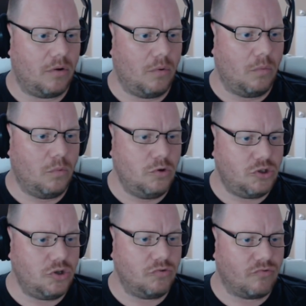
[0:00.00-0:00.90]

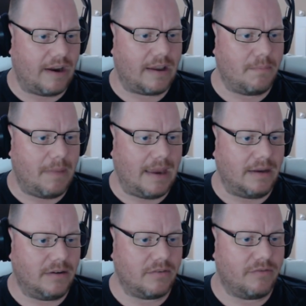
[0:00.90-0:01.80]
Would you
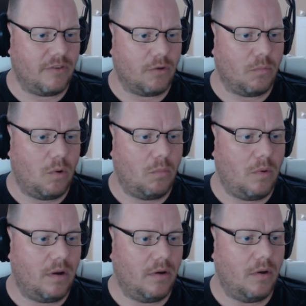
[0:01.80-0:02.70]
recommend for the
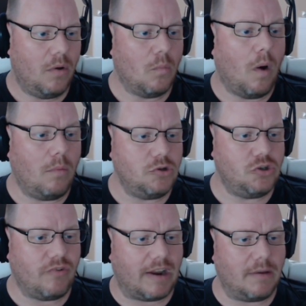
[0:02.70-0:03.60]
warm? What would
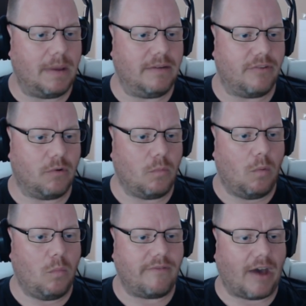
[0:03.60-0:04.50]
you recommend for the
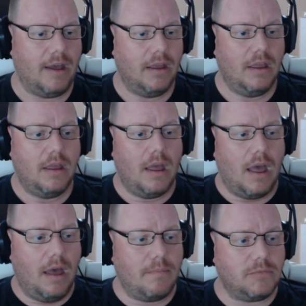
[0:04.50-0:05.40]
warm weather?
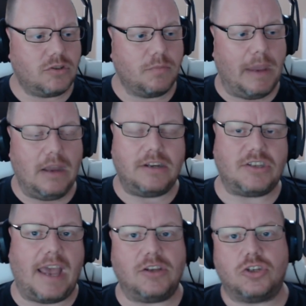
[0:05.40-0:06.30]
To be honest,
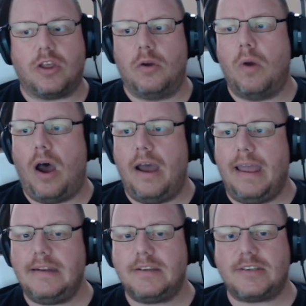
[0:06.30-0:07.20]
Hedge, though, I
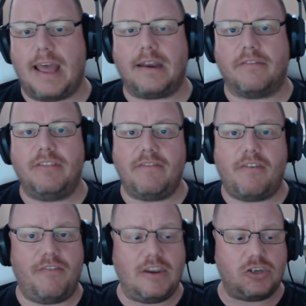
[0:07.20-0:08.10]
understand. I've never
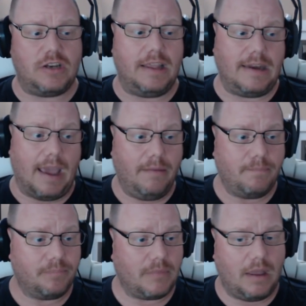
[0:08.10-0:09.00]
fished Linear,
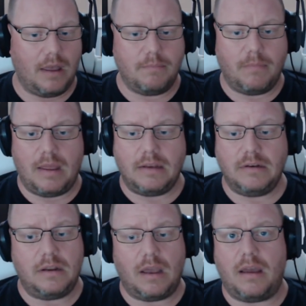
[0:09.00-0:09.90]

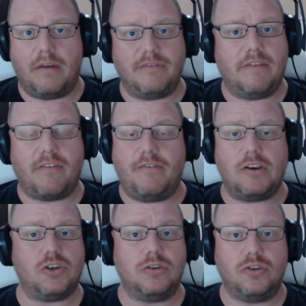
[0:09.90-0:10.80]
and I've never
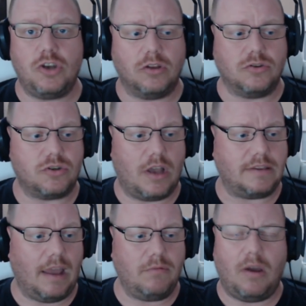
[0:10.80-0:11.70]
fished St John's. I
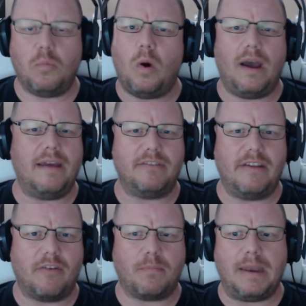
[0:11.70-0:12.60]
don't know why I've
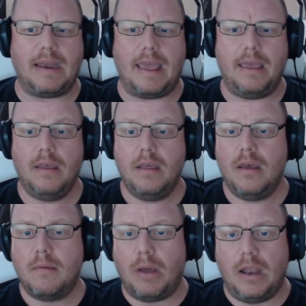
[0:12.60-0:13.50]
never been there,
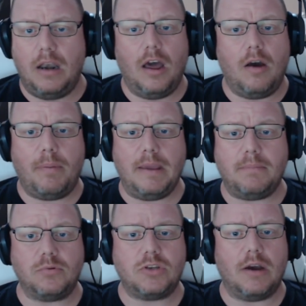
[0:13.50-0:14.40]
but a lot of
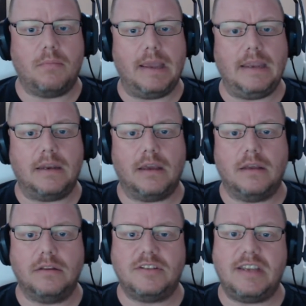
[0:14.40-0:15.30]
people tell me
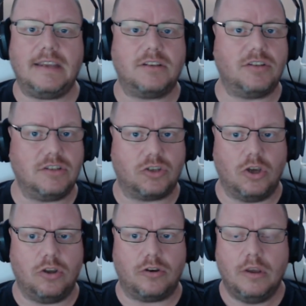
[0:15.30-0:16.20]
that Ziggs is
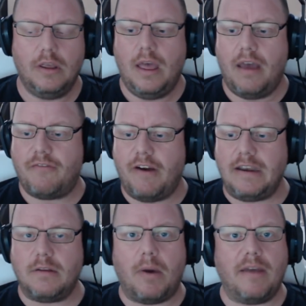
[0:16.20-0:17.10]
good. A
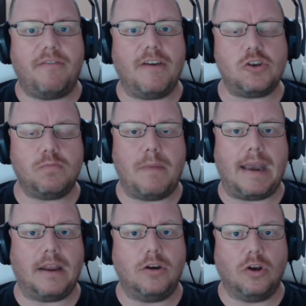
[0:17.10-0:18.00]
friend of mine fished
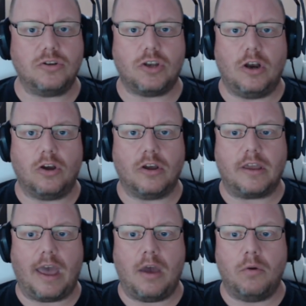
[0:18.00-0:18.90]
Manor not so long
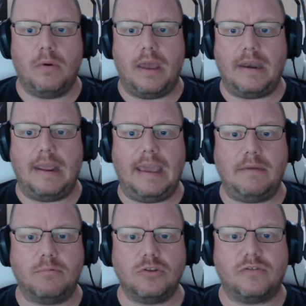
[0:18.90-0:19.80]
ago, and he
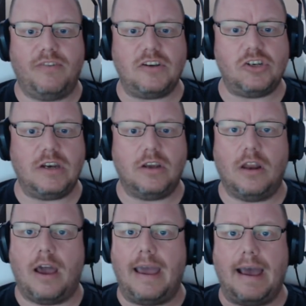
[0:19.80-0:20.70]
was fishing at
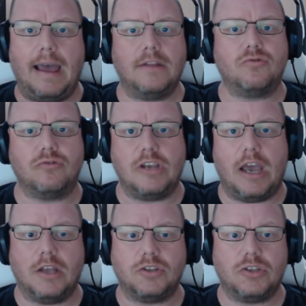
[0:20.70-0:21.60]
like 100
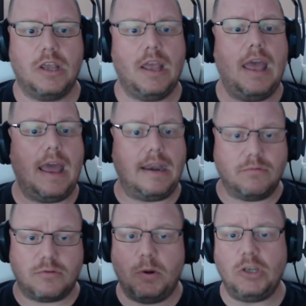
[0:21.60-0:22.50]
yards, and he
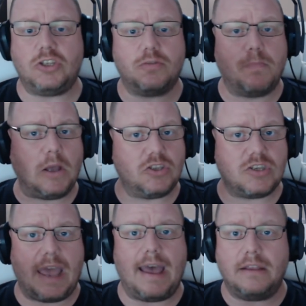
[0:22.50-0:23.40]
was putting
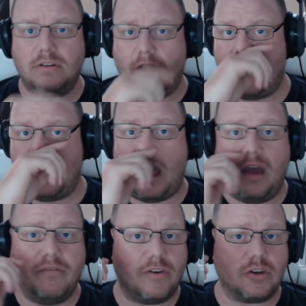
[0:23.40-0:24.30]
spods out like over the